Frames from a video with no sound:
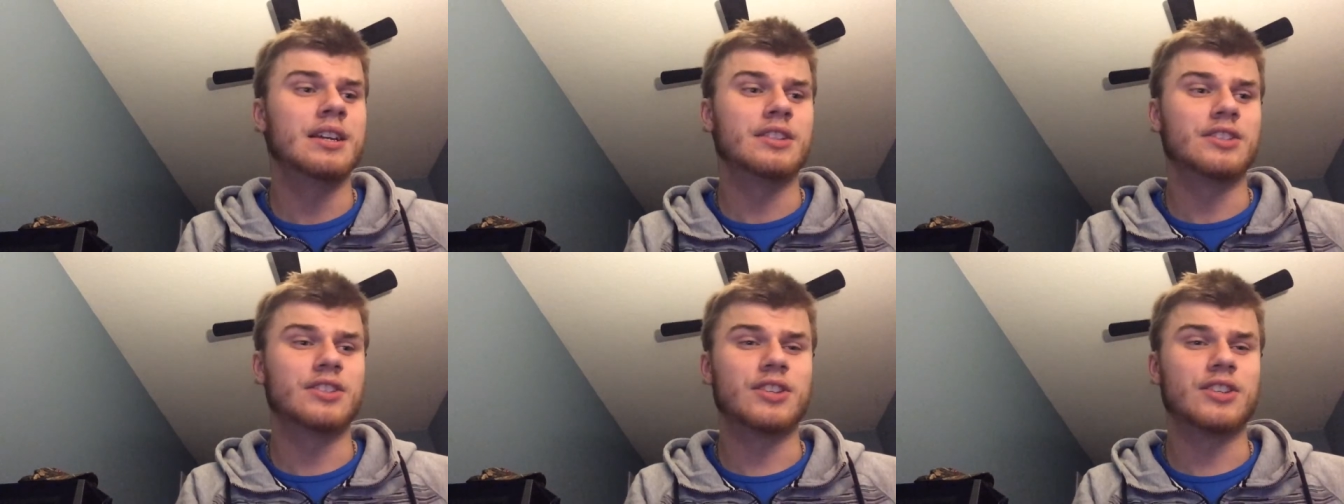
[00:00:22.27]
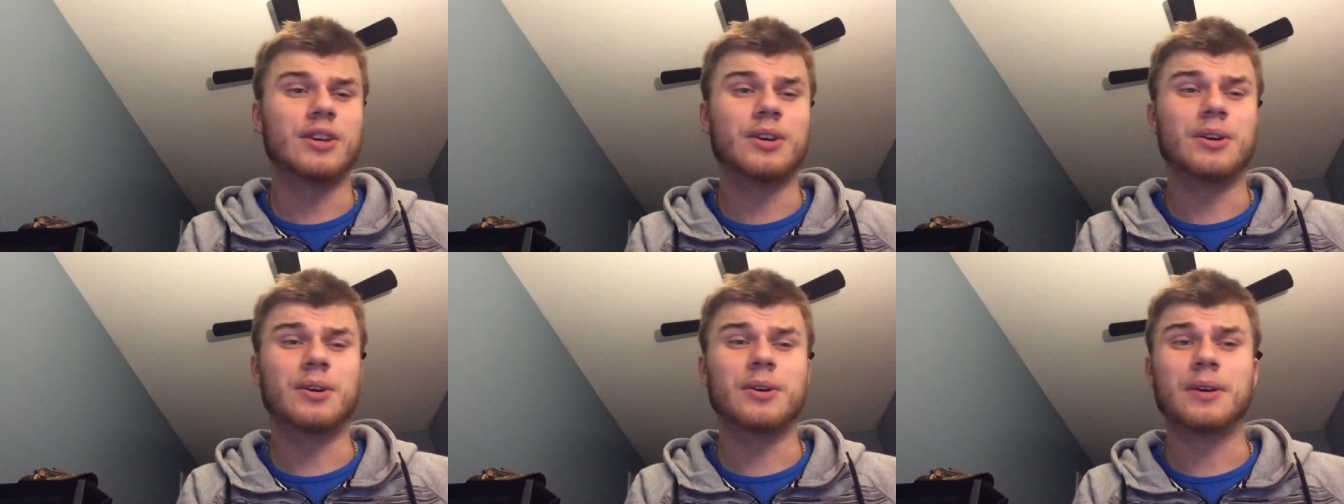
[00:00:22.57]

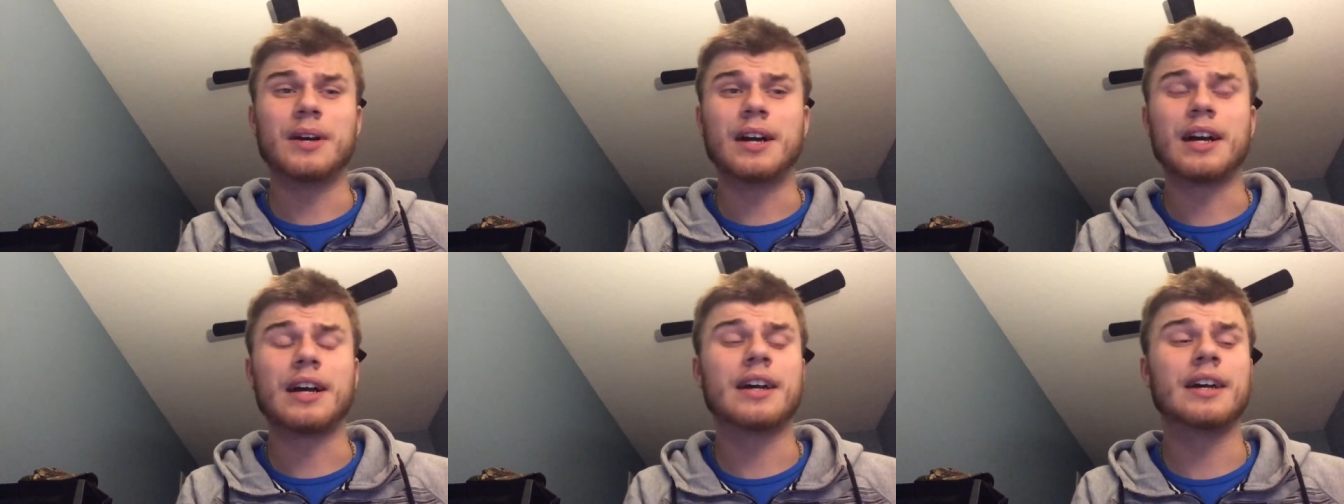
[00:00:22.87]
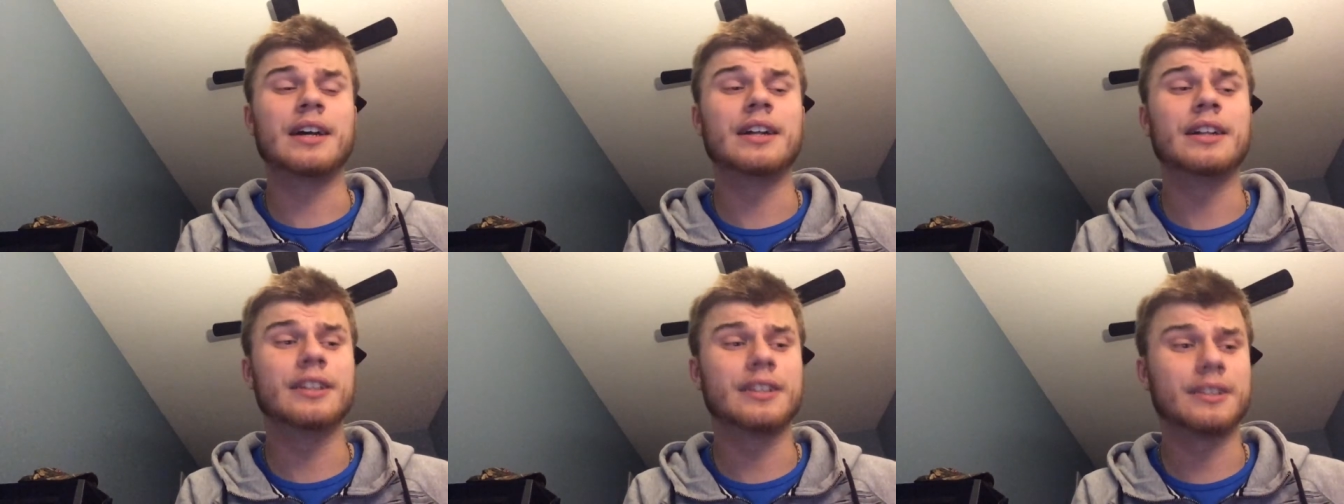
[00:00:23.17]
So uh,
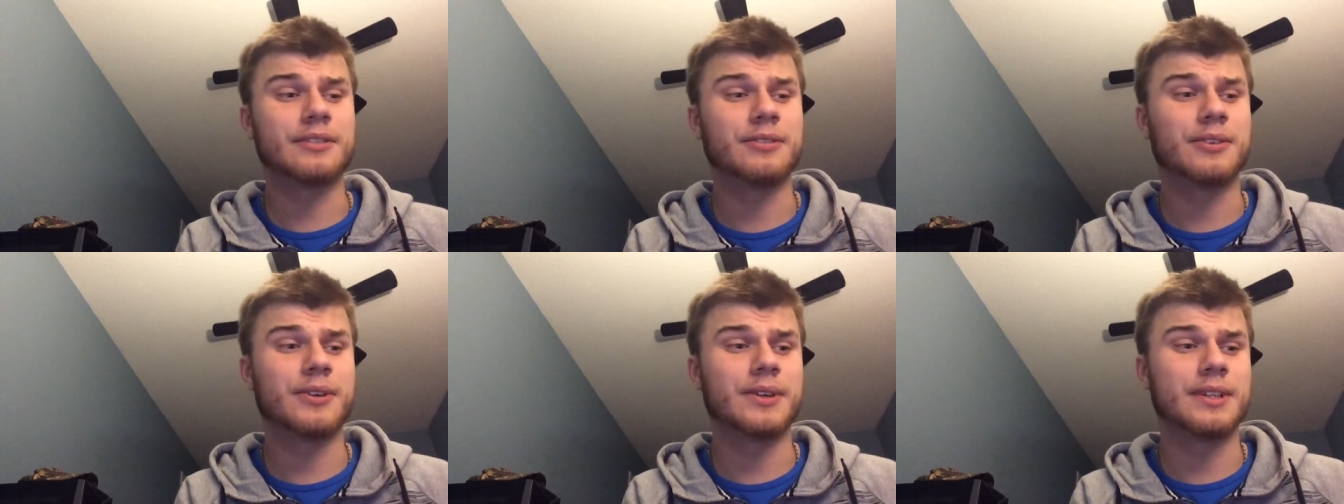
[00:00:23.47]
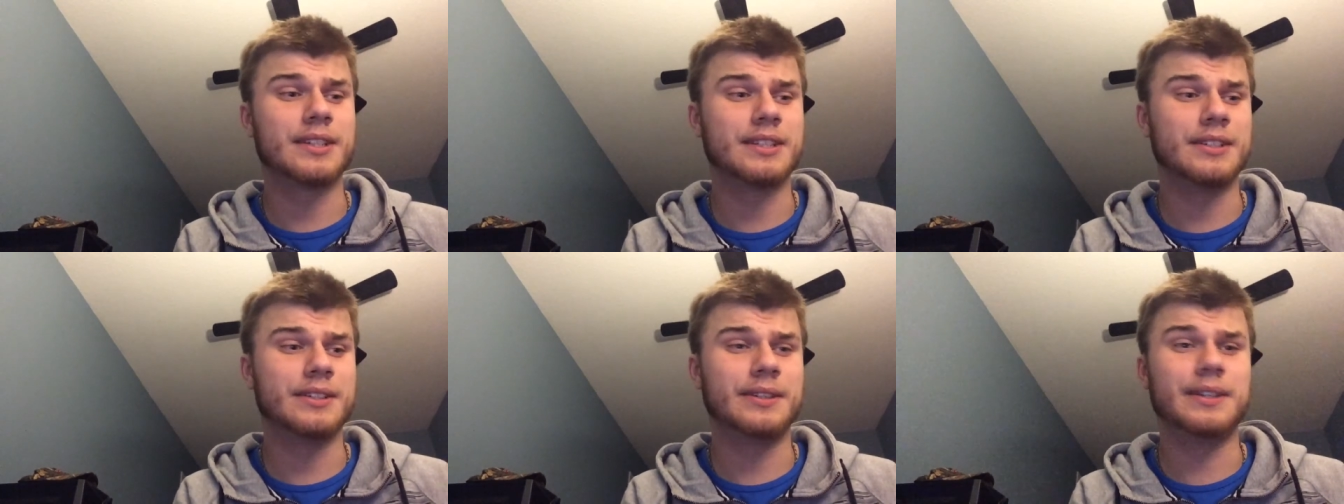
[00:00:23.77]
look
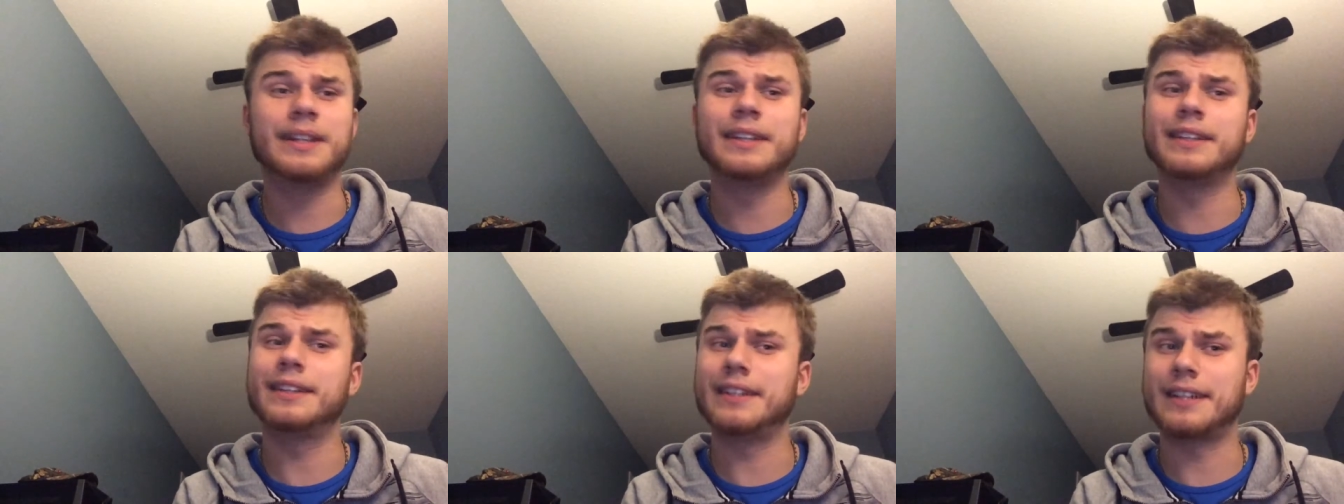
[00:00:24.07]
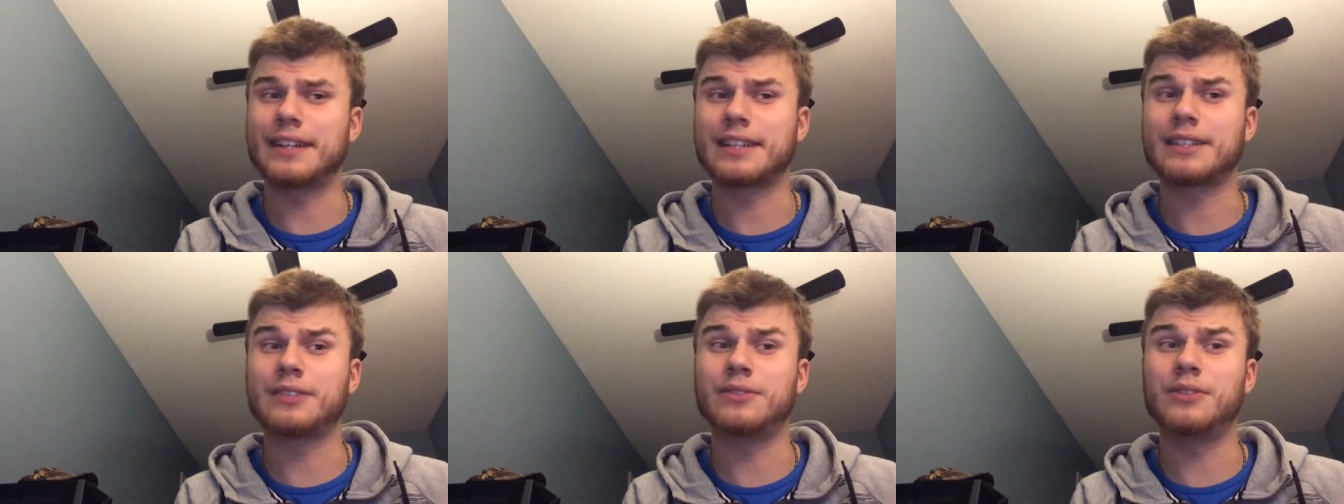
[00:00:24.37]
forward to the
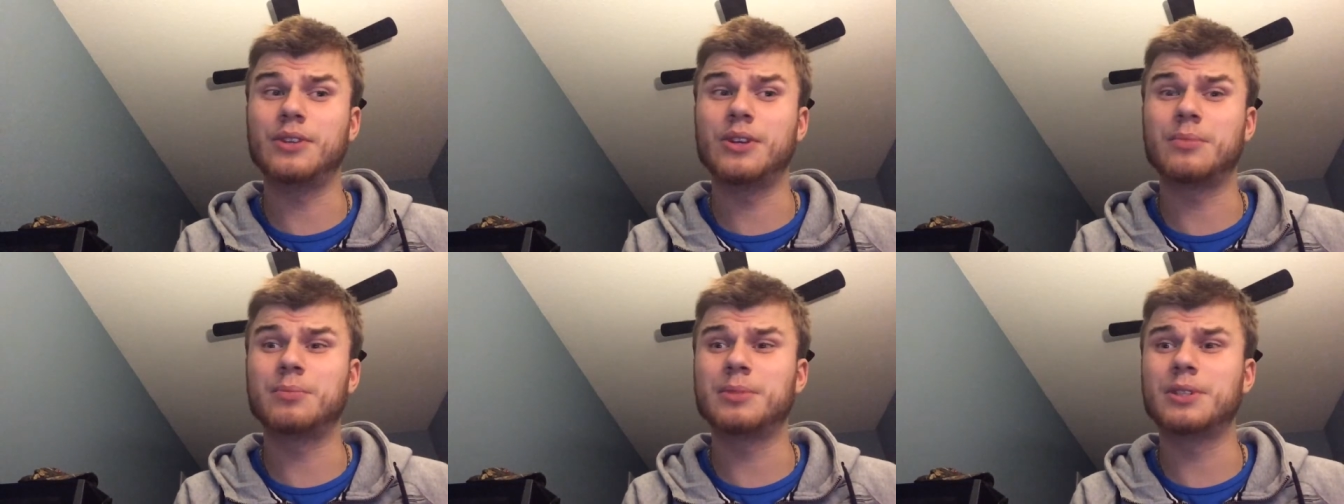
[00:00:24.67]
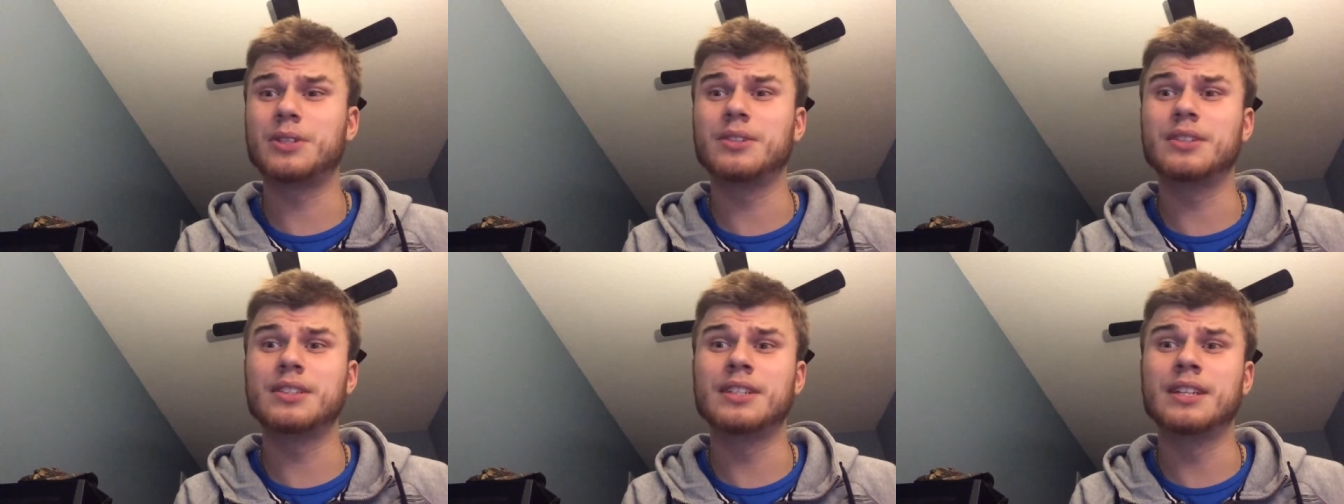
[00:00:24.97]
next few
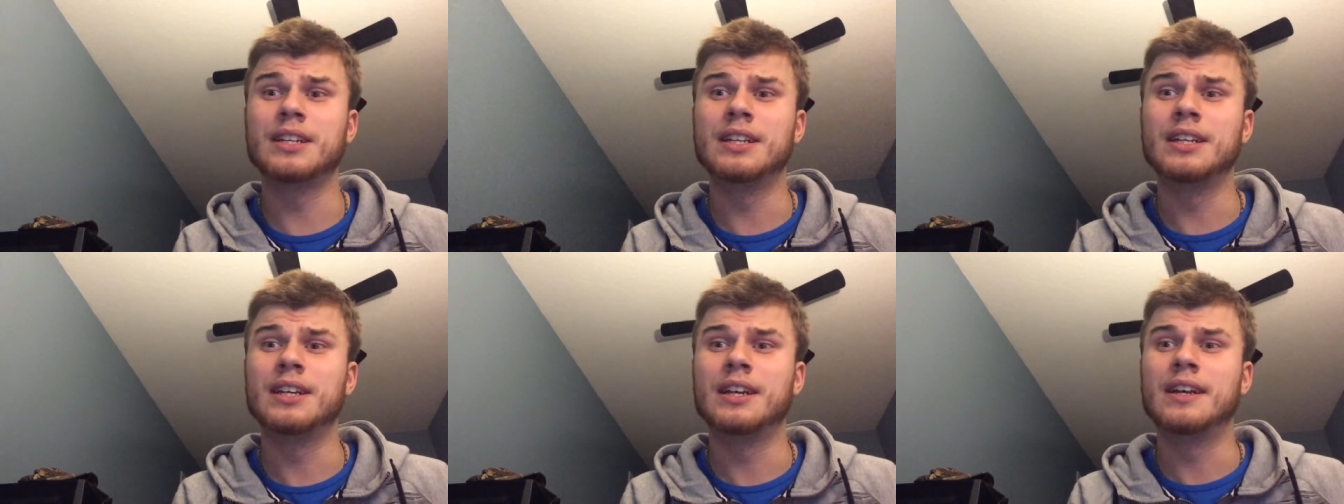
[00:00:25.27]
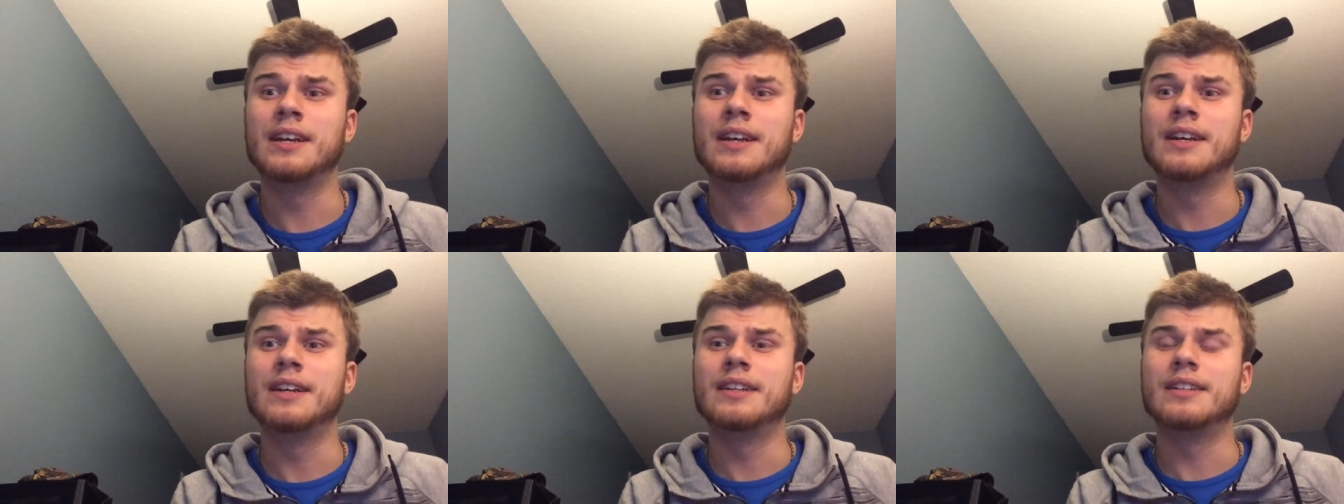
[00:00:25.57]
episodes.
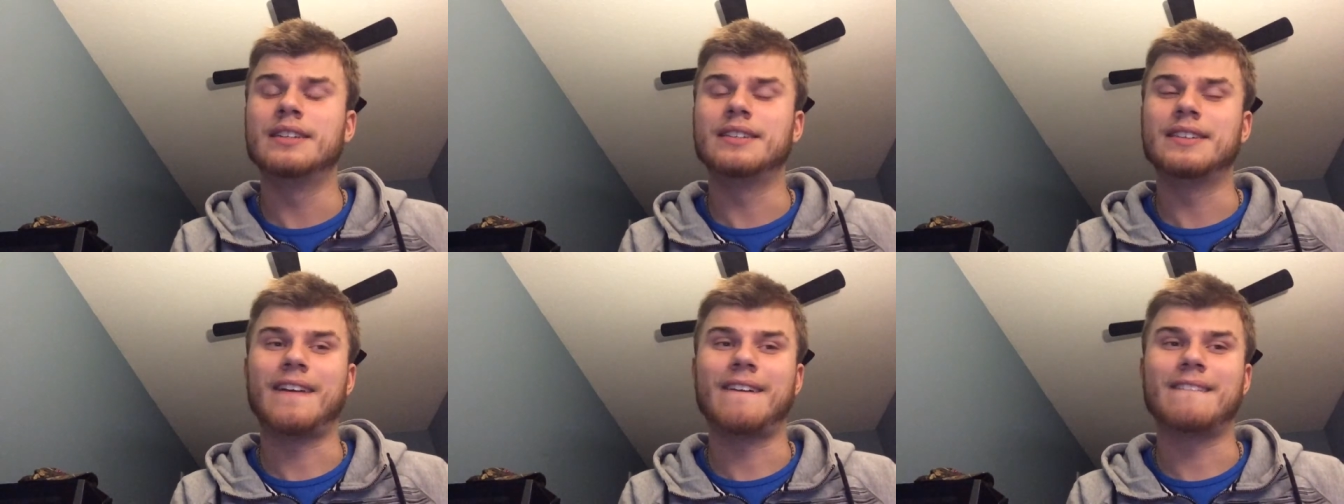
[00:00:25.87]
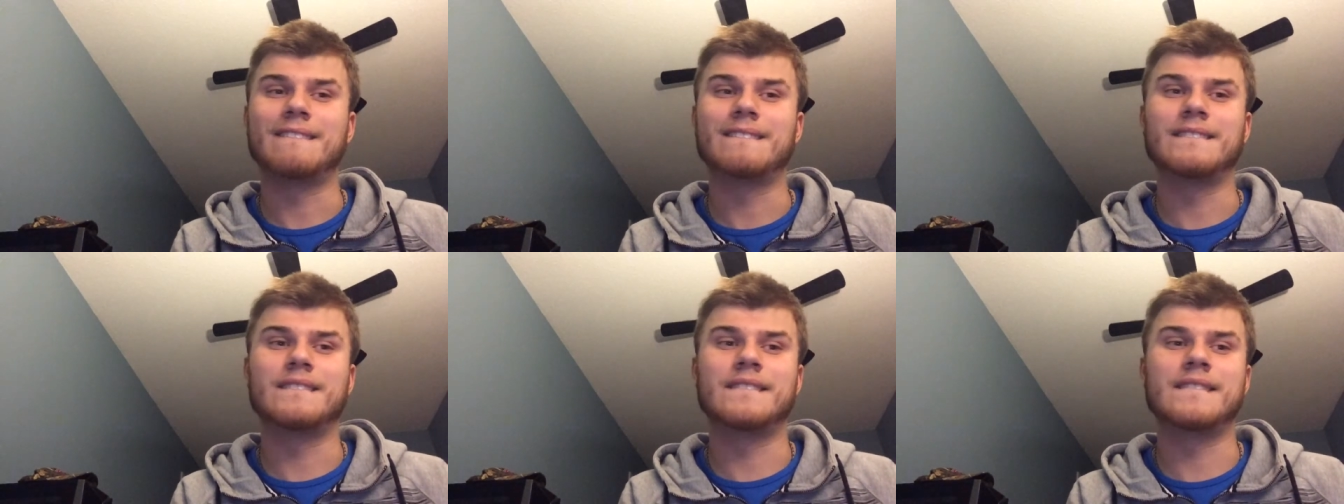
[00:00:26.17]

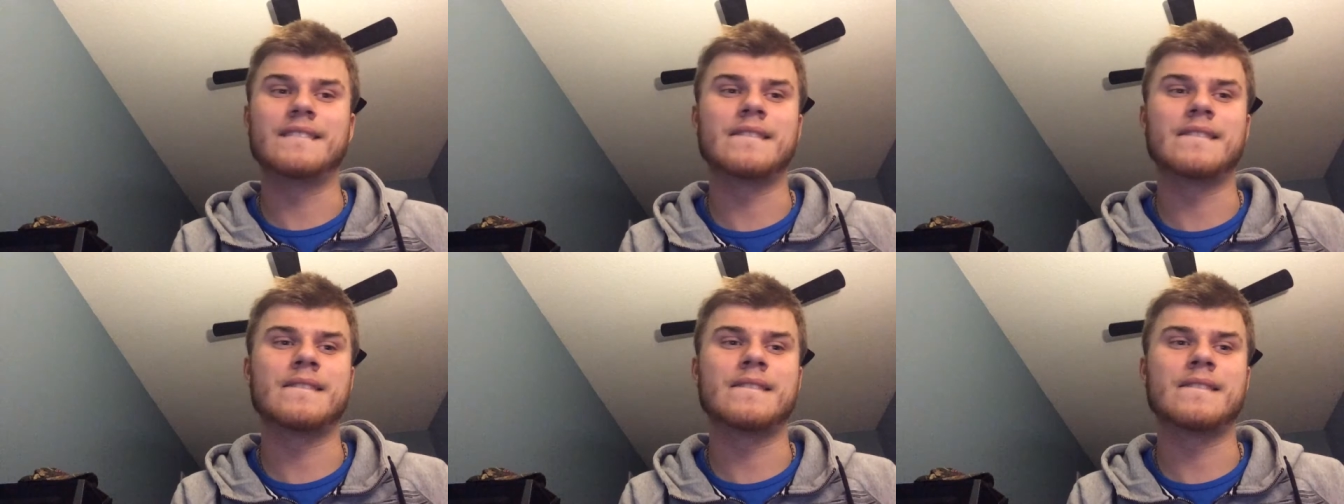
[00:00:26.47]
Mm.